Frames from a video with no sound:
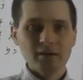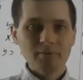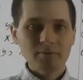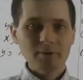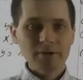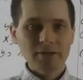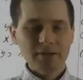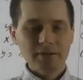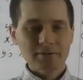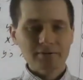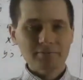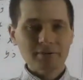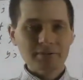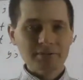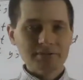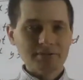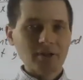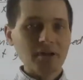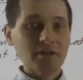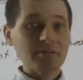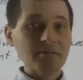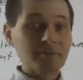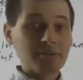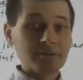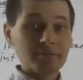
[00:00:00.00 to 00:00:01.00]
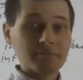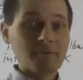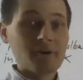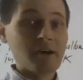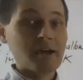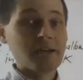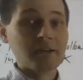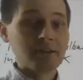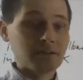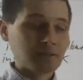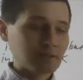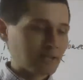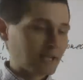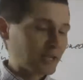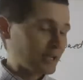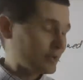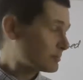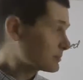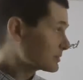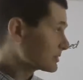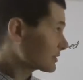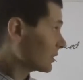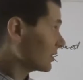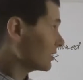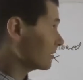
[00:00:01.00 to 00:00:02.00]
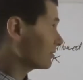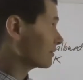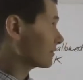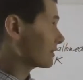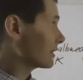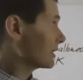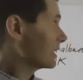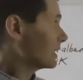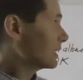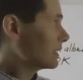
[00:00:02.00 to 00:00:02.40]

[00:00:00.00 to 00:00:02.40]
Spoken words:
we can resolve the final names of